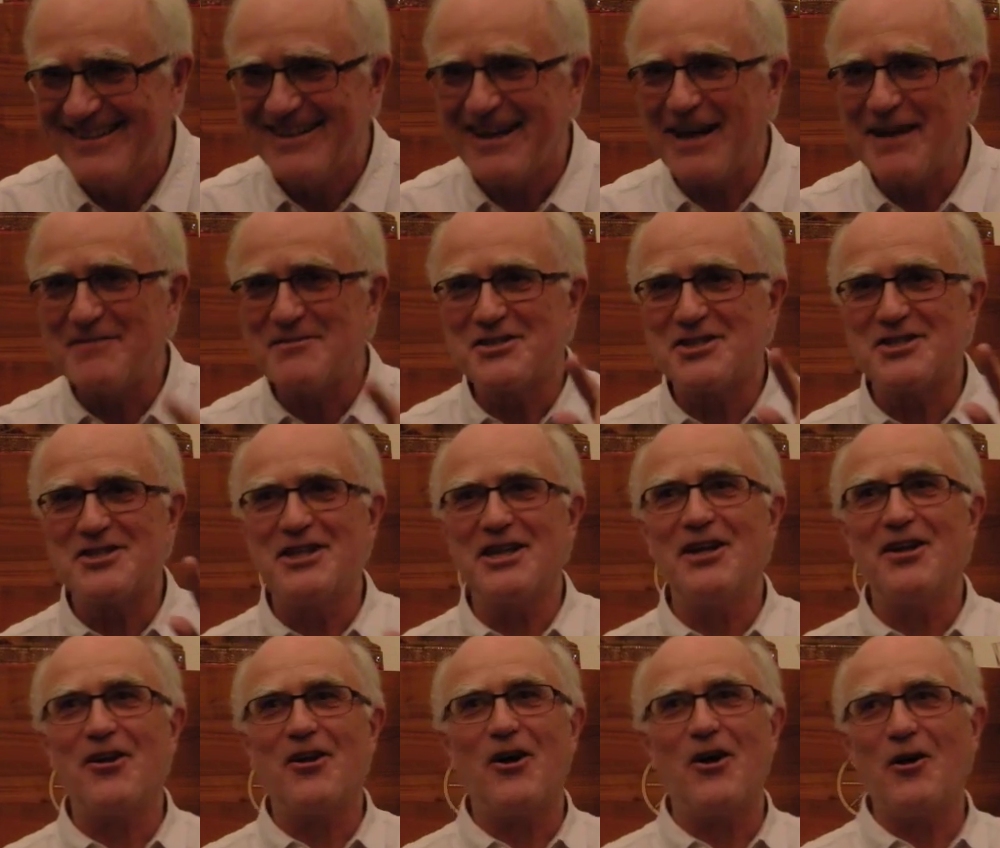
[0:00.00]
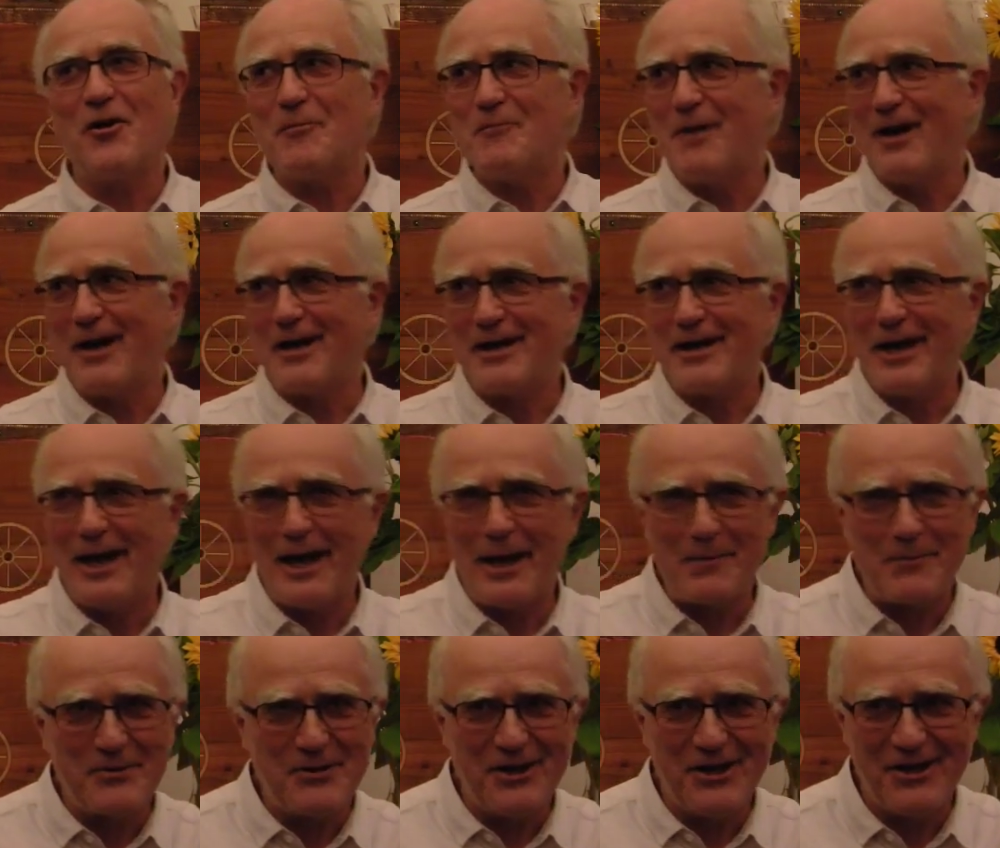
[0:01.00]
I'm still on my gap
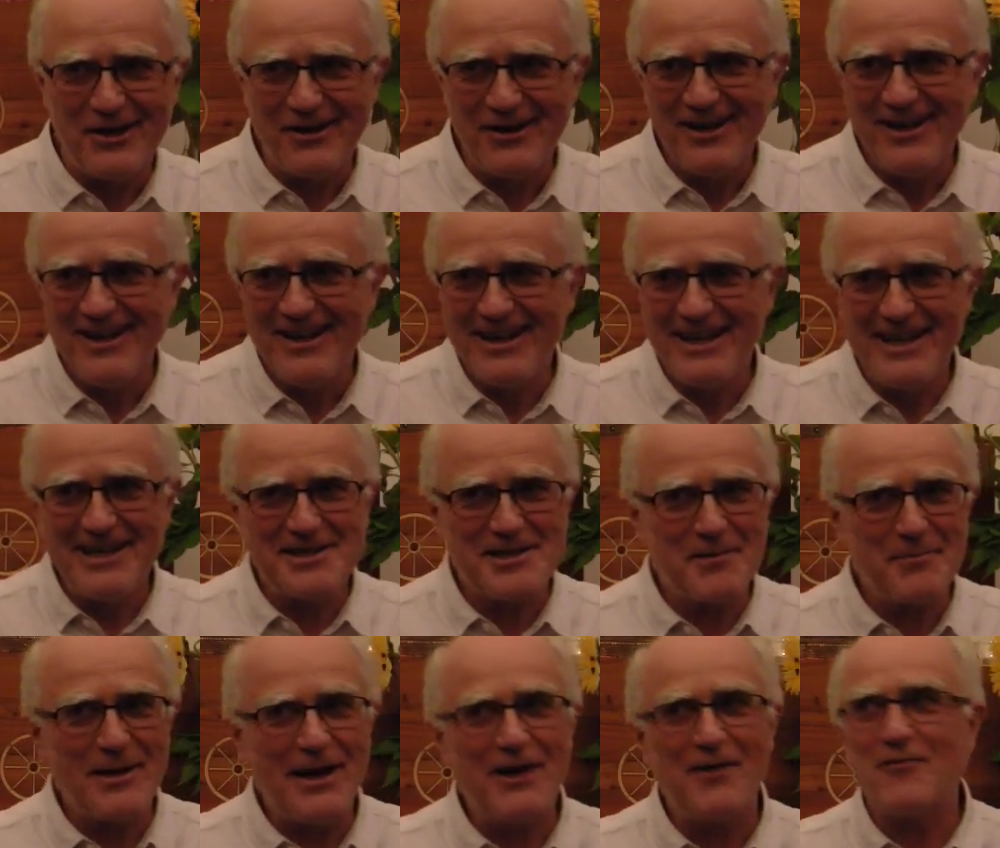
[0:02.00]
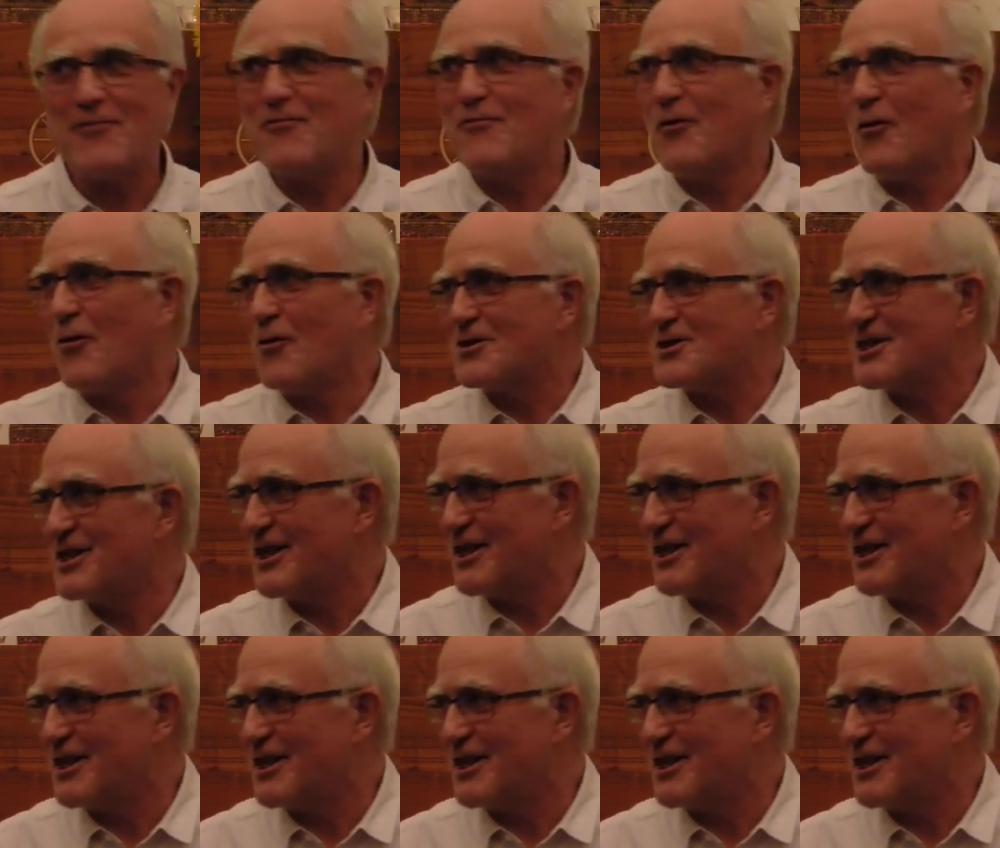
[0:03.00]
year. It's about 40